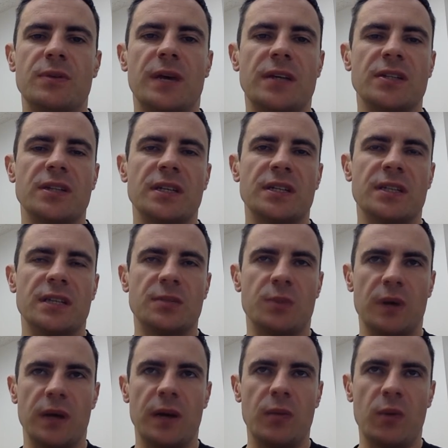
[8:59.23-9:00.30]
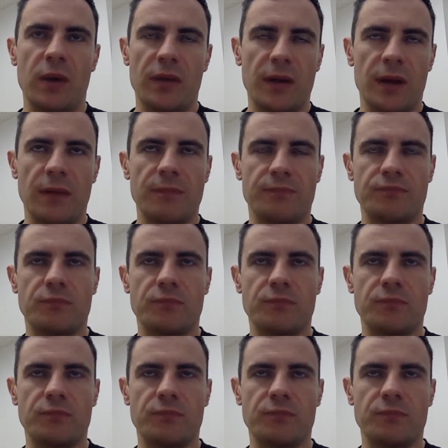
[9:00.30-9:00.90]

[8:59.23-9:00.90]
actually assess whether